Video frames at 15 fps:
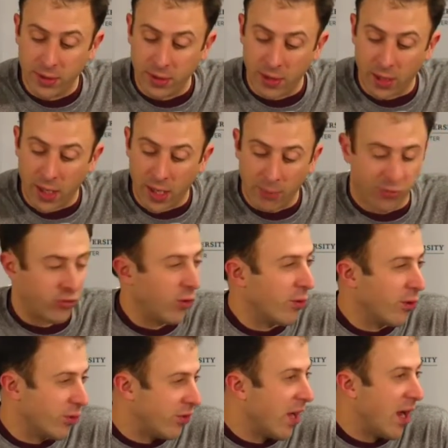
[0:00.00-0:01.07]
I'm sure
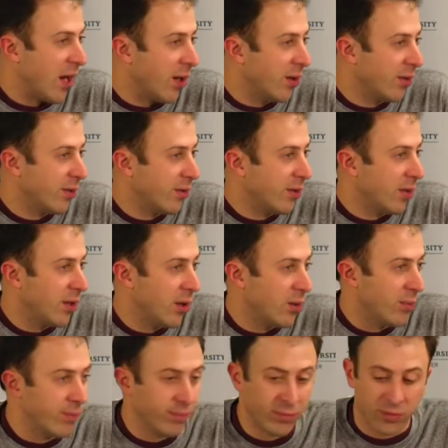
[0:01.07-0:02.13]
they're tired, you
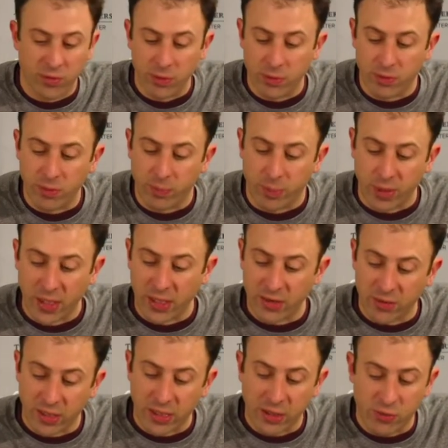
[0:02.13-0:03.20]
know, to play
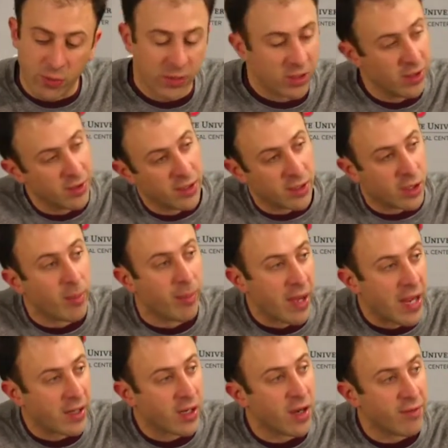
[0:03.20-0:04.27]
as late as we did and then come
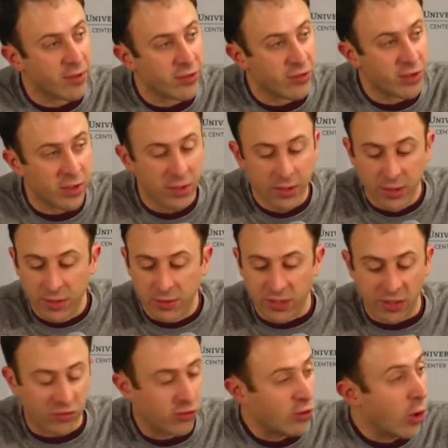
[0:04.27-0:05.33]
back, obviously,
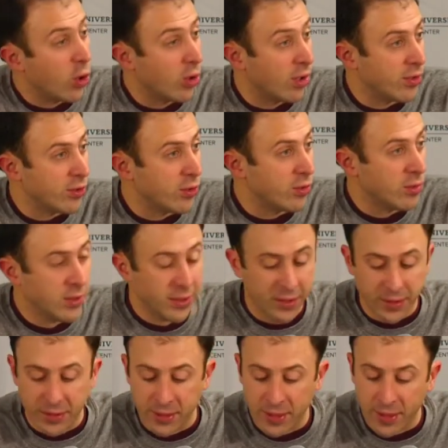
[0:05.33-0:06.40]
takes a toll on you.
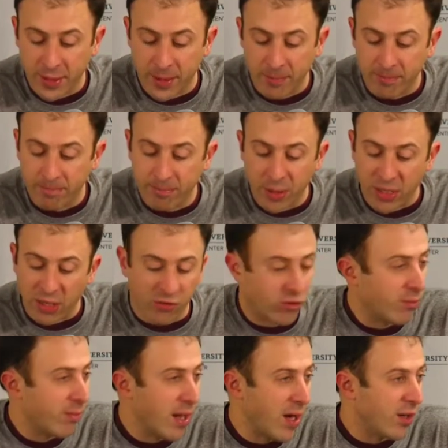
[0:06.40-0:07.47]
But that
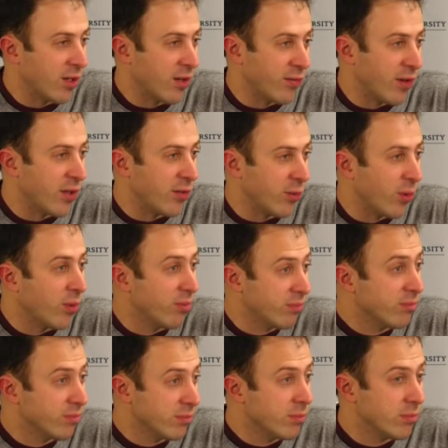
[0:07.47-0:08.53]
shouldn't matter. You got to fight through
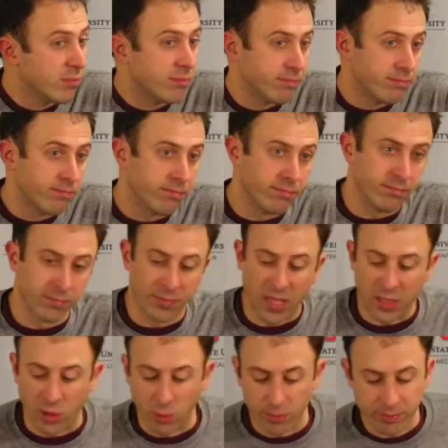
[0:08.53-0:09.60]
it.
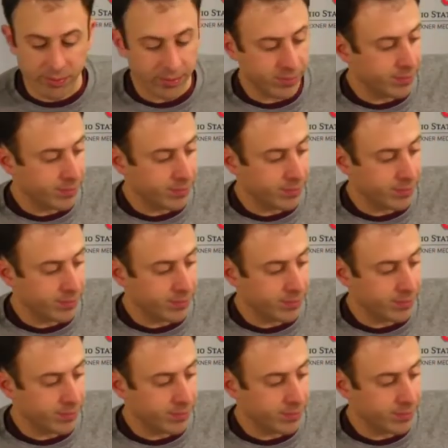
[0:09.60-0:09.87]
Thank you.